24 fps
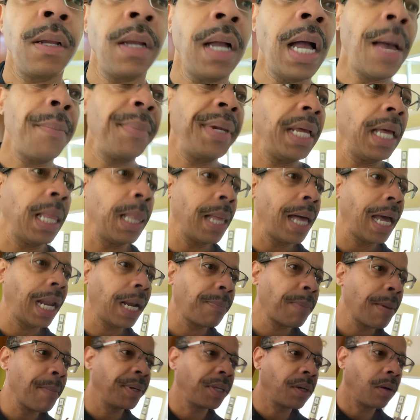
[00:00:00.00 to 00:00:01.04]
I mean, a lot of
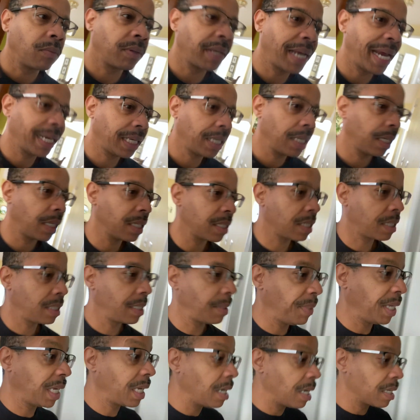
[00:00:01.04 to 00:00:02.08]
people don't like it because it's,
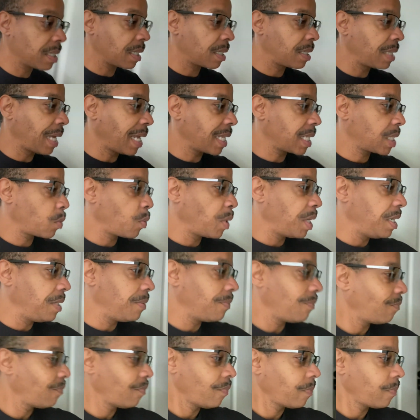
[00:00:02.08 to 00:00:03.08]
because it's not sweet.